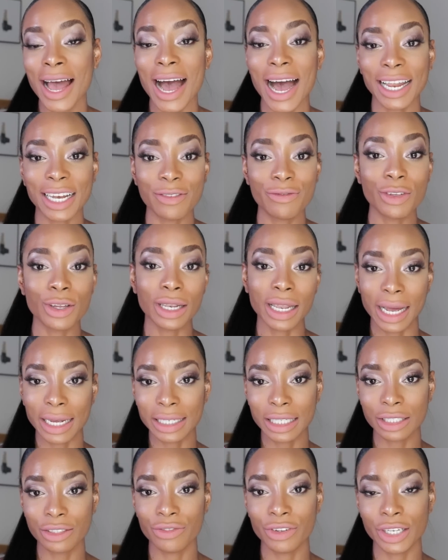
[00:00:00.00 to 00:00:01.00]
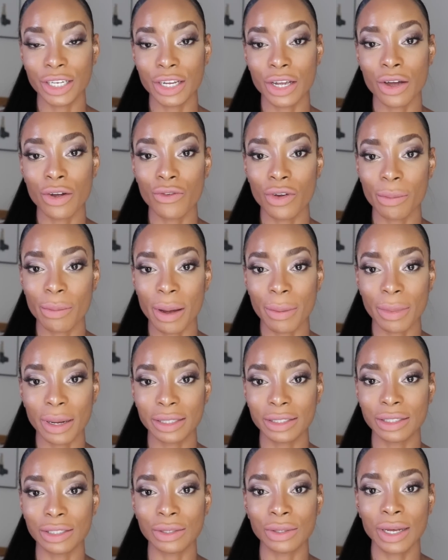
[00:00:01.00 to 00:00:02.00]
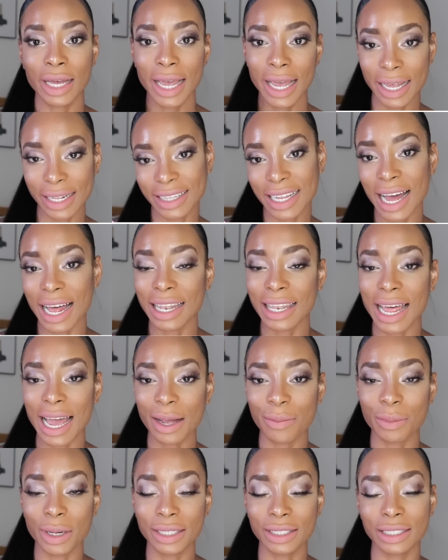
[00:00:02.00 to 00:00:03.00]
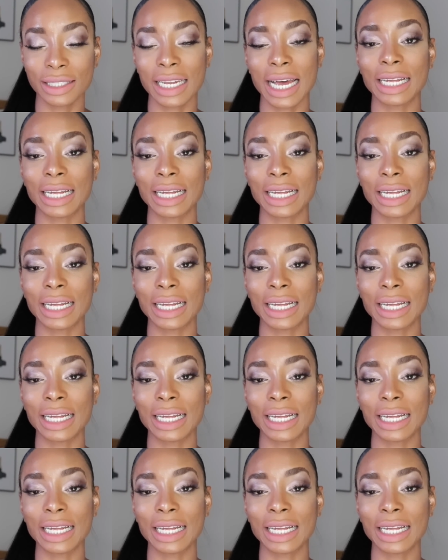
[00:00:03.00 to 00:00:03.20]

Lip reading: And if you like this video, remember to hit that like button